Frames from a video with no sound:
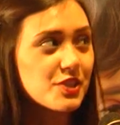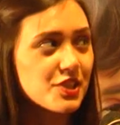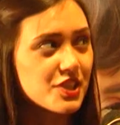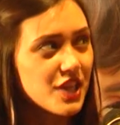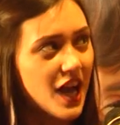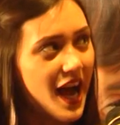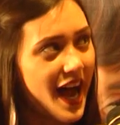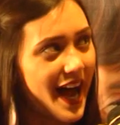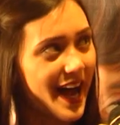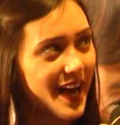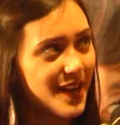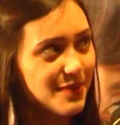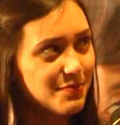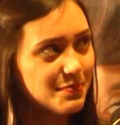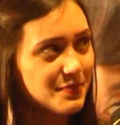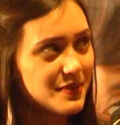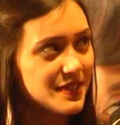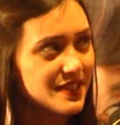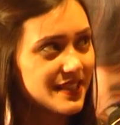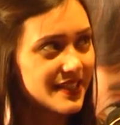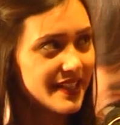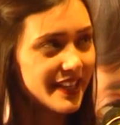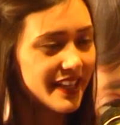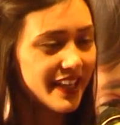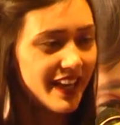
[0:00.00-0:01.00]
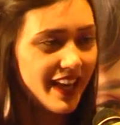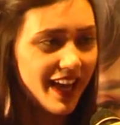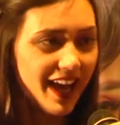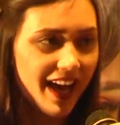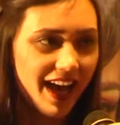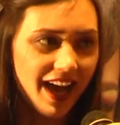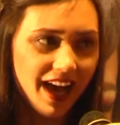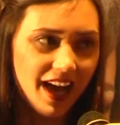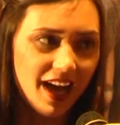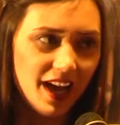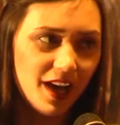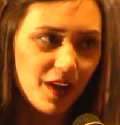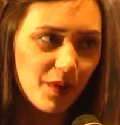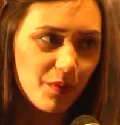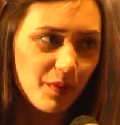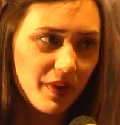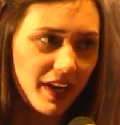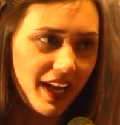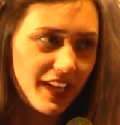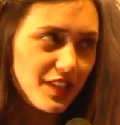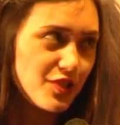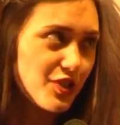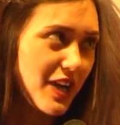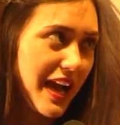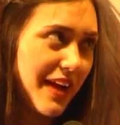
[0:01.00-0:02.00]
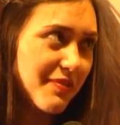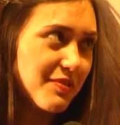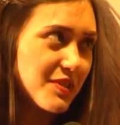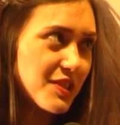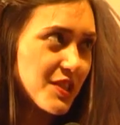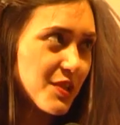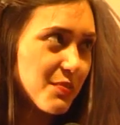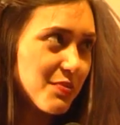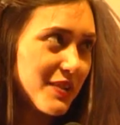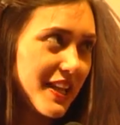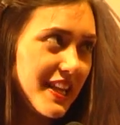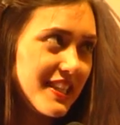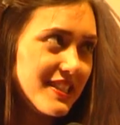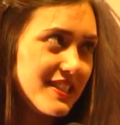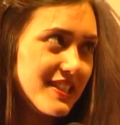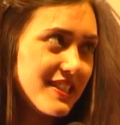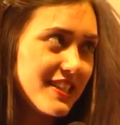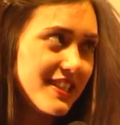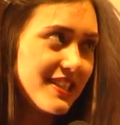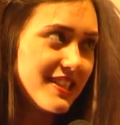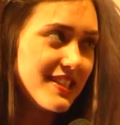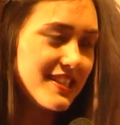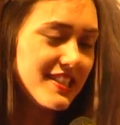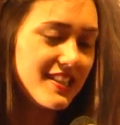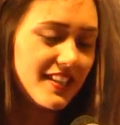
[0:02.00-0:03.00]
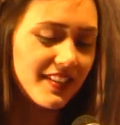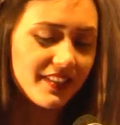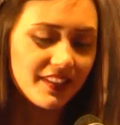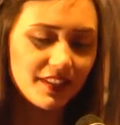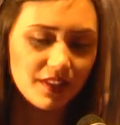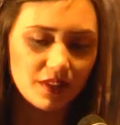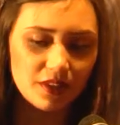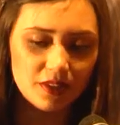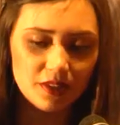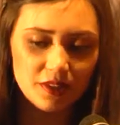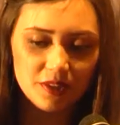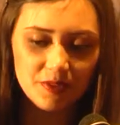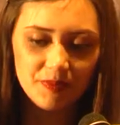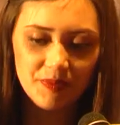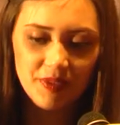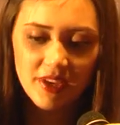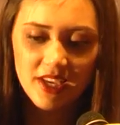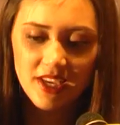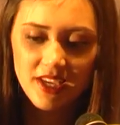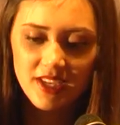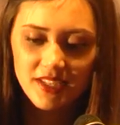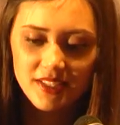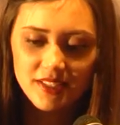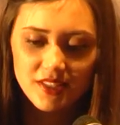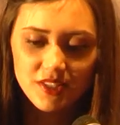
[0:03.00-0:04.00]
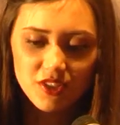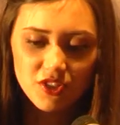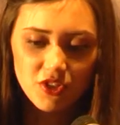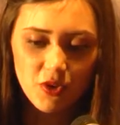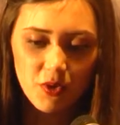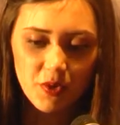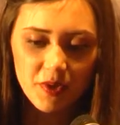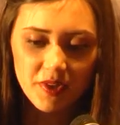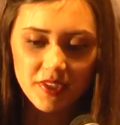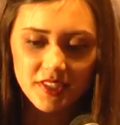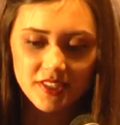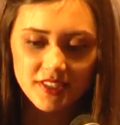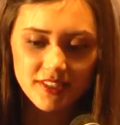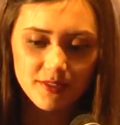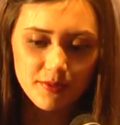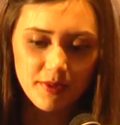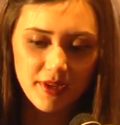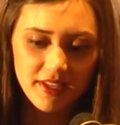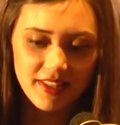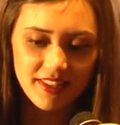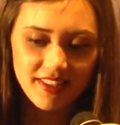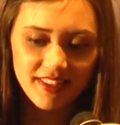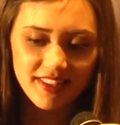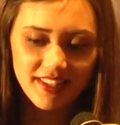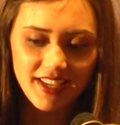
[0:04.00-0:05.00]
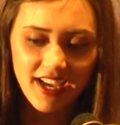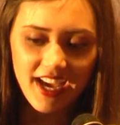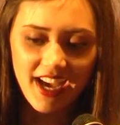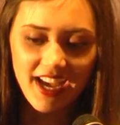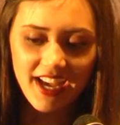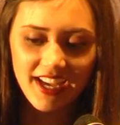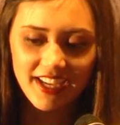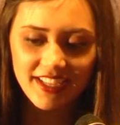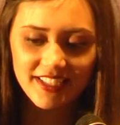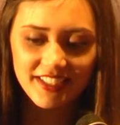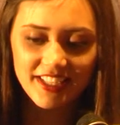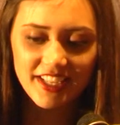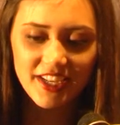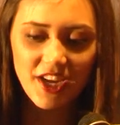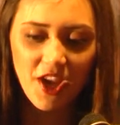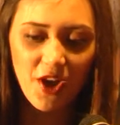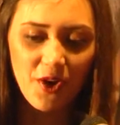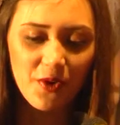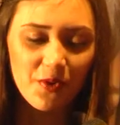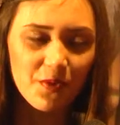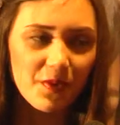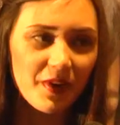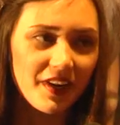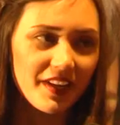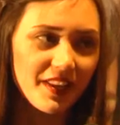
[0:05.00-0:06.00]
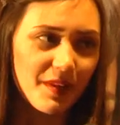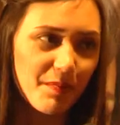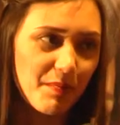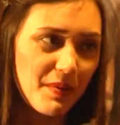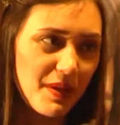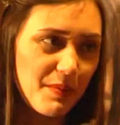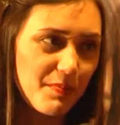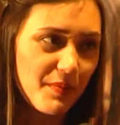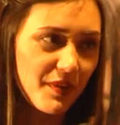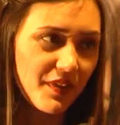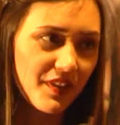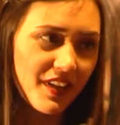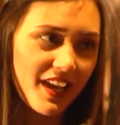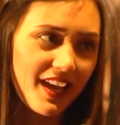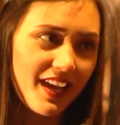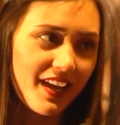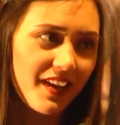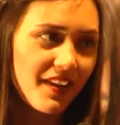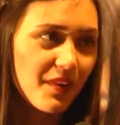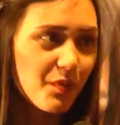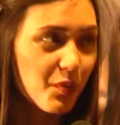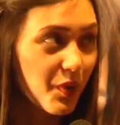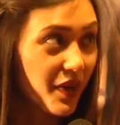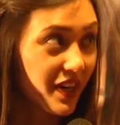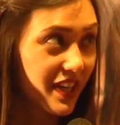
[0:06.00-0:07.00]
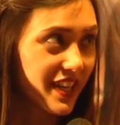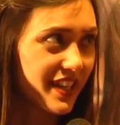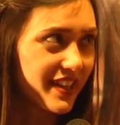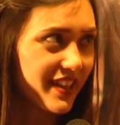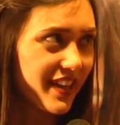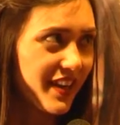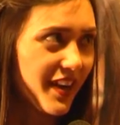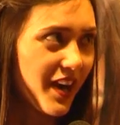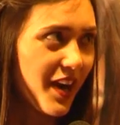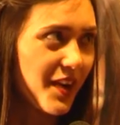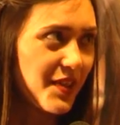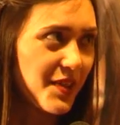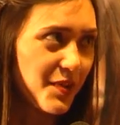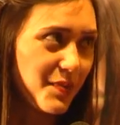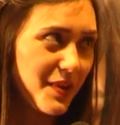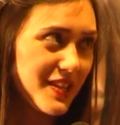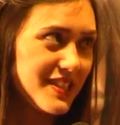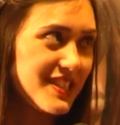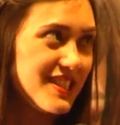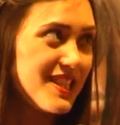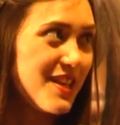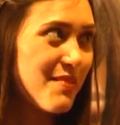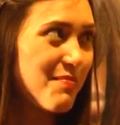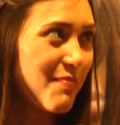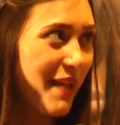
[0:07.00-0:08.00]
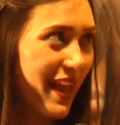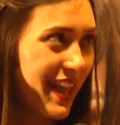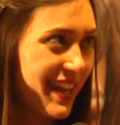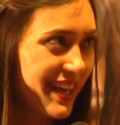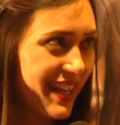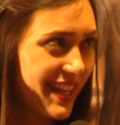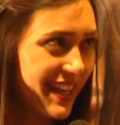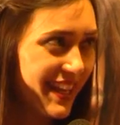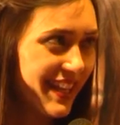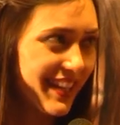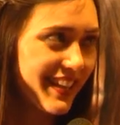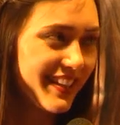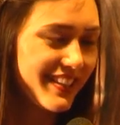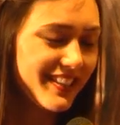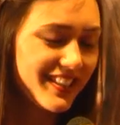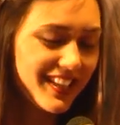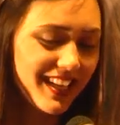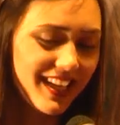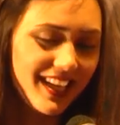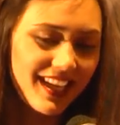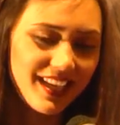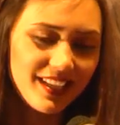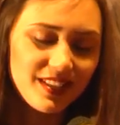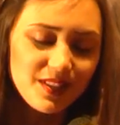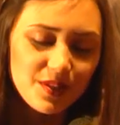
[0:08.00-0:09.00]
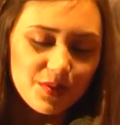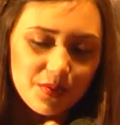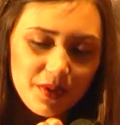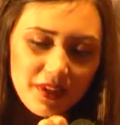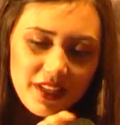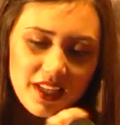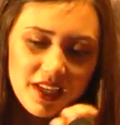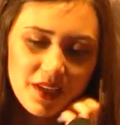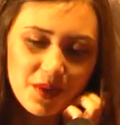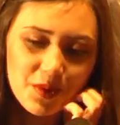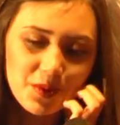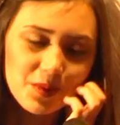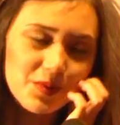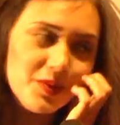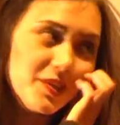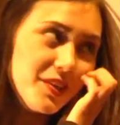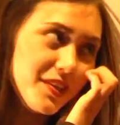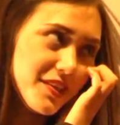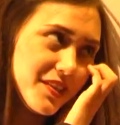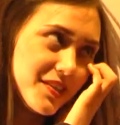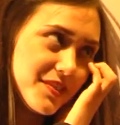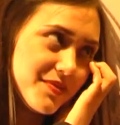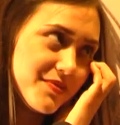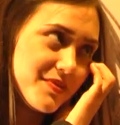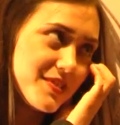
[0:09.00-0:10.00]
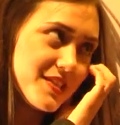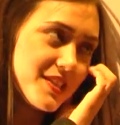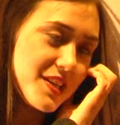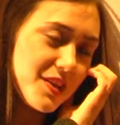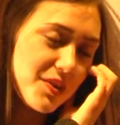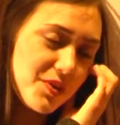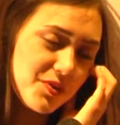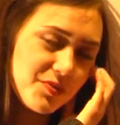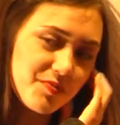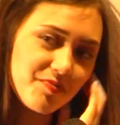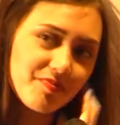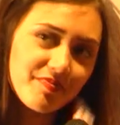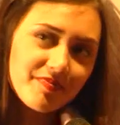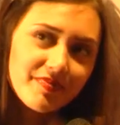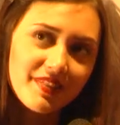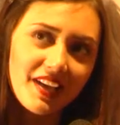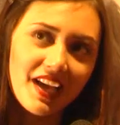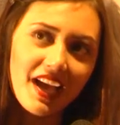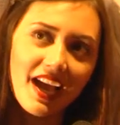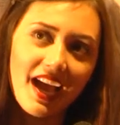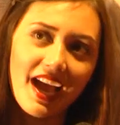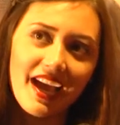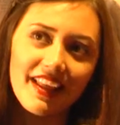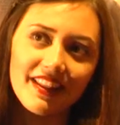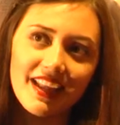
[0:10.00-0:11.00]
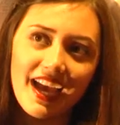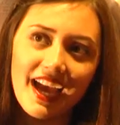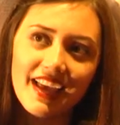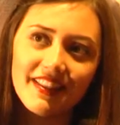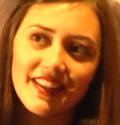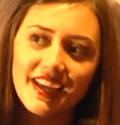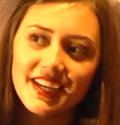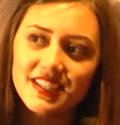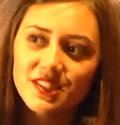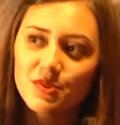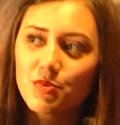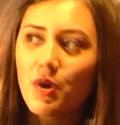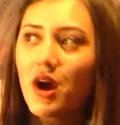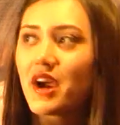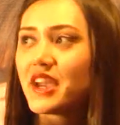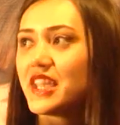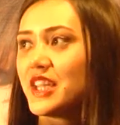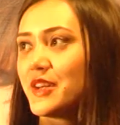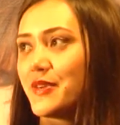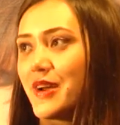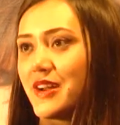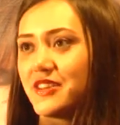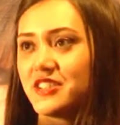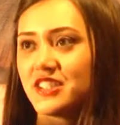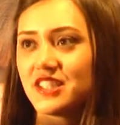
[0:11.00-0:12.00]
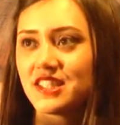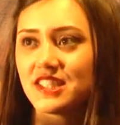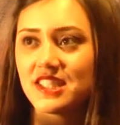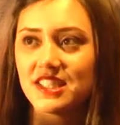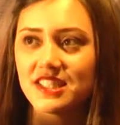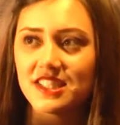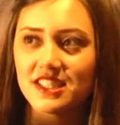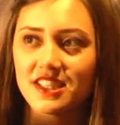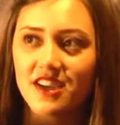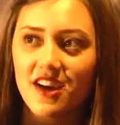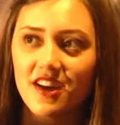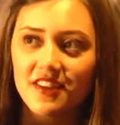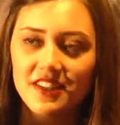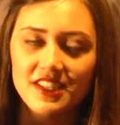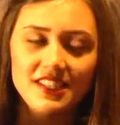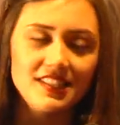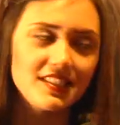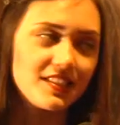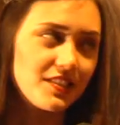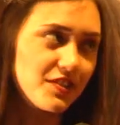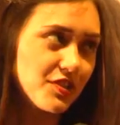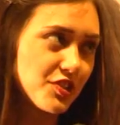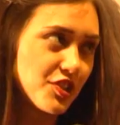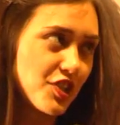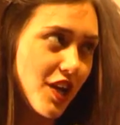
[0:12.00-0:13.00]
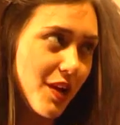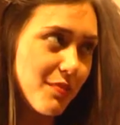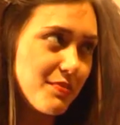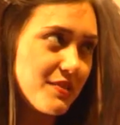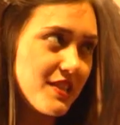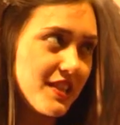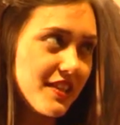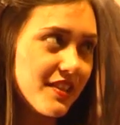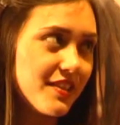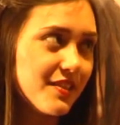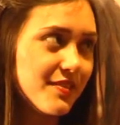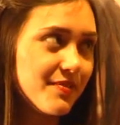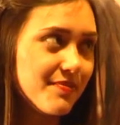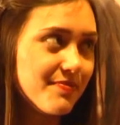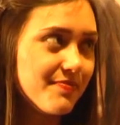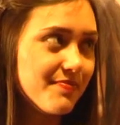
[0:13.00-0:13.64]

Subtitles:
shops when I travel to places, the little stores with, you know, where the people that working there are the ones that made it. It's really cool. So I liked walking around just into all these little shops here.